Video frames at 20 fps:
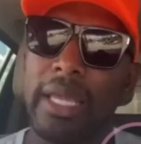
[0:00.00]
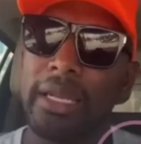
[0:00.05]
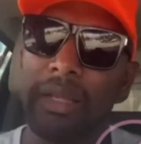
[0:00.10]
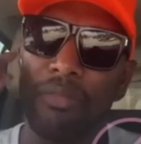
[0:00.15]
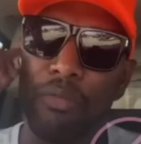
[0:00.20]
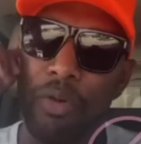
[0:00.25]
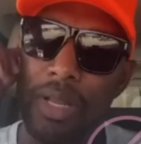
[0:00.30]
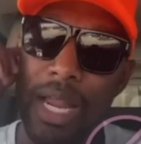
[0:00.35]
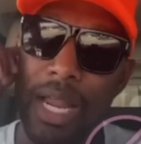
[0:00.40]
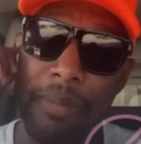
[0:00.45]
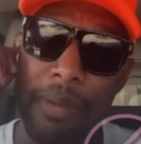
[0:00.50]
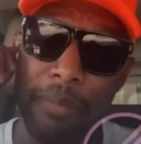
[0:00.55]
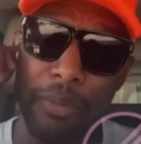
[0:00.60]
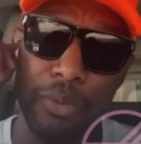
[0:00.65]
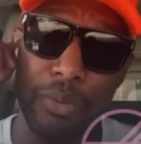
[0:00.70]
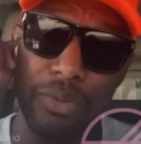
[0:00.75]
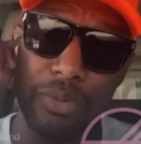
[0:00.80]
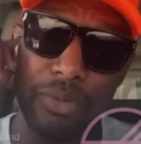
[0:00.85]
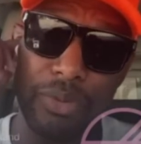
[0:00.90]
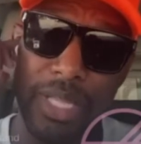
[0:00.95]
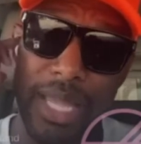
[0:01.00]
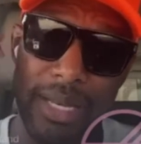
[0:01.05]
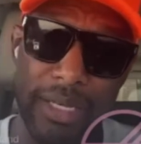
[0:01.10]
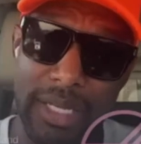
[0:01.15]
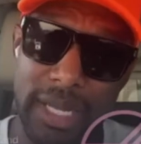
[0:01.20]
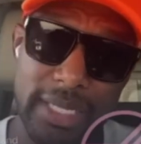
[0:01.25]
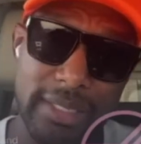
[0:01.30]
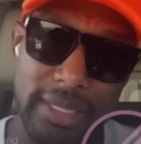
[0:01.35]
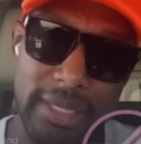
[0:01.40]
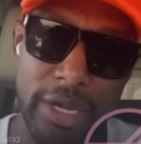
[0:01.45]
Again, for a lot of people
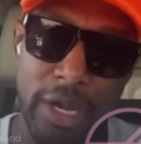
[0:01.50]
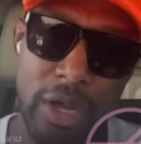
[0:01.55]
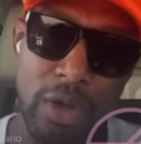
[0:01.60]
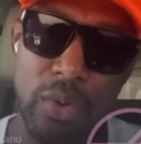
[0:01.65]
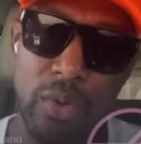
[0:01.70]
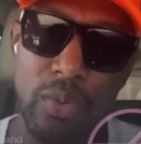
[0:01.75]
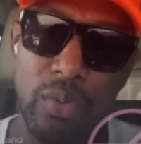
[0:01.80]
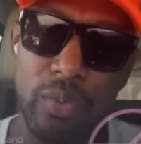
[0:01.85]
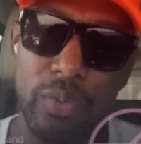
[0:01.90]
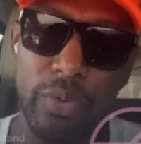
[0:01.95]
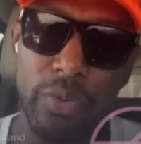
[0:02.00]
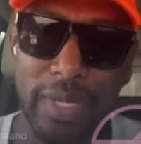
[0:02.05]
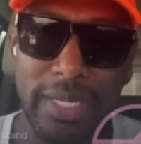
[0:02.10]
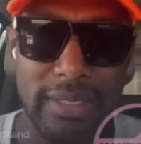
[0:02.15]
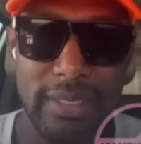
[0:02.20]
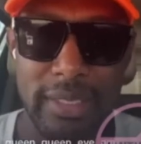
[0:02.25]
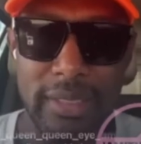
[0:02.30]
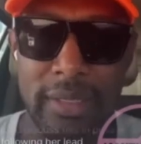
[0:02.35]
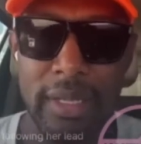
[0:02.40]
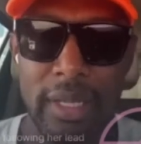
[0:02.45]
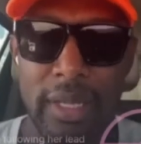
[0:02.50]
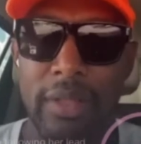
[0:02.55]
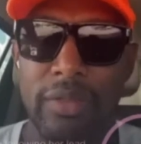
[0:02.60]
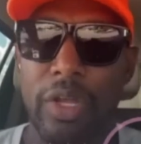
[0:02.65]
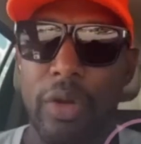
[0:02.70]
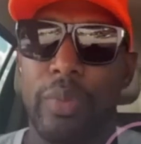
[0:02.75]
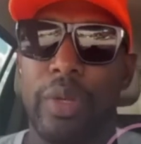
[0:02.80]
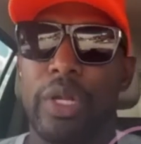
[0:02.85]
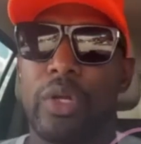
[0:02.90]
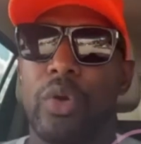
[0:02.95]
that doesn't know the reason
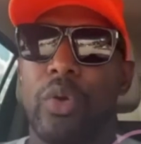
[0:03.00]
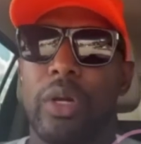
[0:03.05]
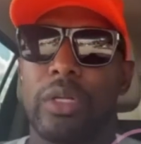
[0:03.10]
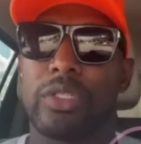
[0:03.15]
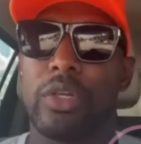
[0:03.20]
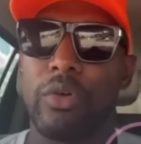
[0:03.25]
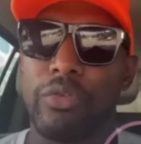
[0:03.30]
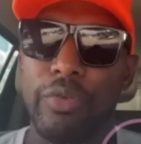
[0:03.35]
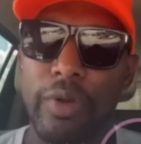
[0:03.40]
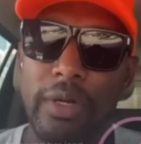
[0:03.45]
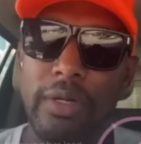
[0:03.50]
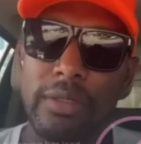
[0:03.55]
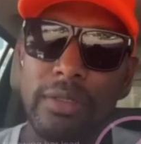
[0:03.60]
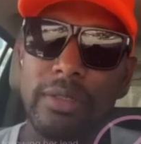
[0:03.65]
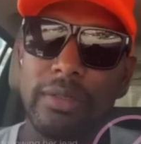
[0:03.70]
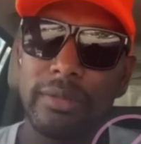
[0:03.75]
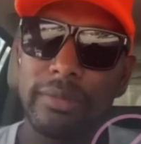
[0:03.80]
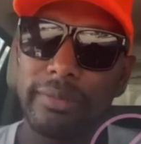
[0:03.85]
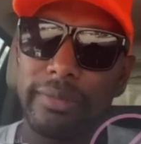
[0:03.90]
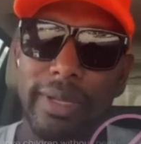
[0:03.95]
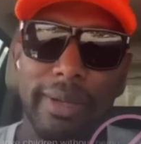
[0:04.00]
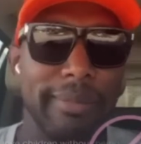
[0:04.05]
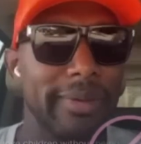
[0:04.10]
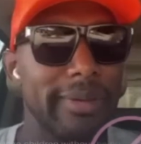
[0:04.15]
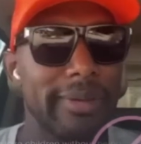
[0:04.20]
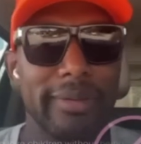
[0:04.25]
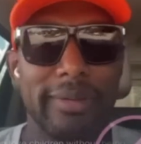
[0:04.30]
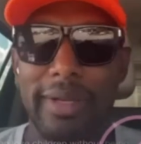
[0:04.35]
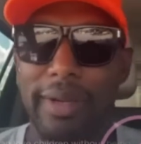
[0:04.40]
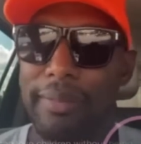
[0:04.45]
they were in court. So first, I'm
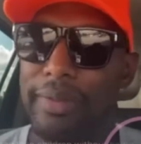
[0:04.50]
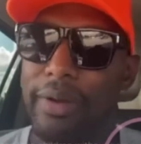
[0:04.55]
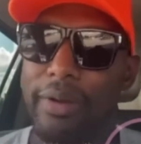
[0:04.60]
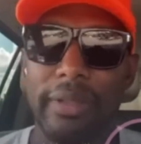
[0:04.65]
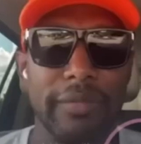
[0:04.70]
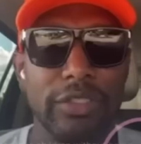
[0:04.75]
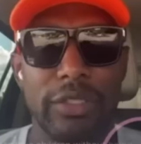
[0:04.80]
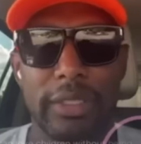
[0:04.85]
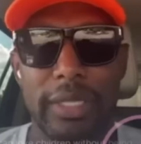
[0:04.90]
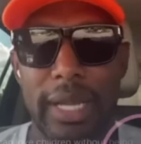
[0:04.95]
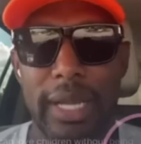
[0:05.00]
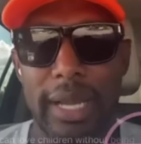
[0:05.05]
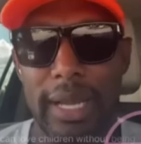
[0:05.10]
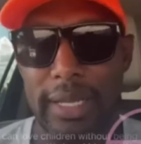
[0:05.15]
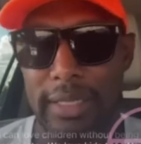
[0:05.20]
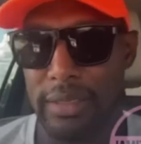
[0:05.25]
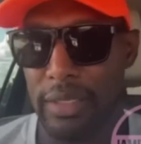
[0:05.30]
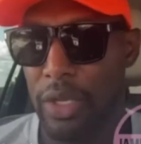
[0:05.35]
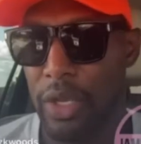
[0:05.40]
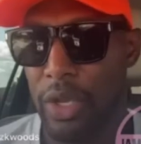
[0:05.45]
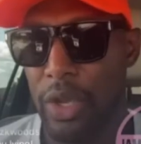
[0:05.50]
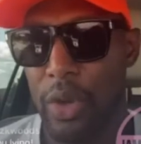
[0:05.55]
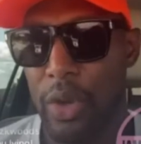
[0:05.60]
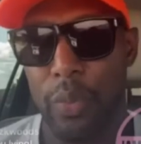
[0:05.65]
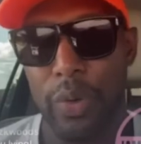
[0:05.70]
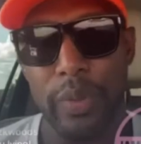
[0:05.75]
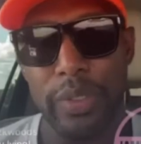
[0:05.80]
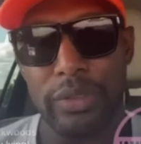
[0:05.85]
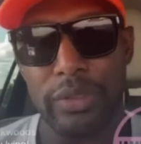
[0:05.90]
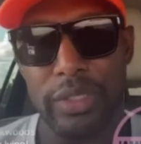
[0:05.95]
going to give it to you guys.
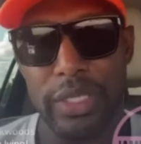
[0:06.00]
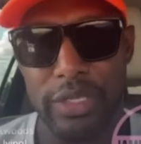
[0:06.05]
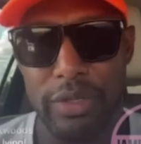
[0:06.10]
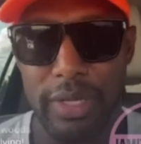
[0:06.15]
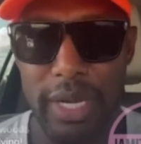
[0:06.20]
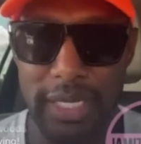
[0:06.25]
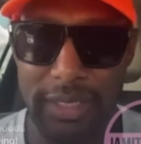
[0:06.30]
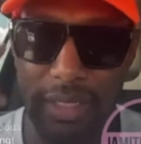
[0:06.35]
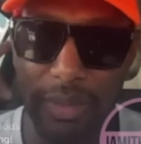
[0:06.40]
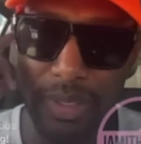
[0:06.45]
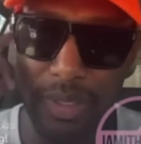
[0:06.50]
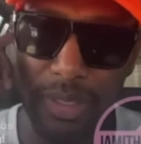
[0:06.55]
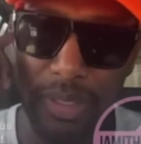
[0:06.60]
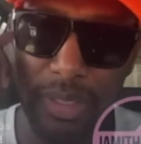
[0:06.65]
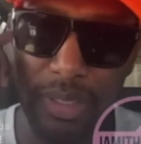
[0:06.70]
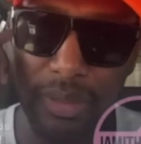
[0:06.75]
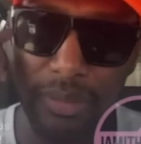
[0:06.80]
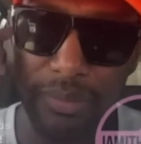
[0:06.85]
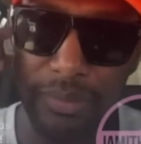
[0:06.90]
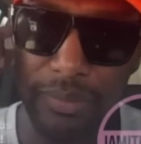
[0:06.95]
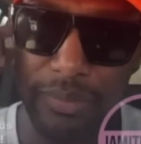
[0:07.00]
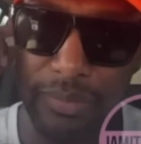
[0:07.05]
Can you guys hear me good?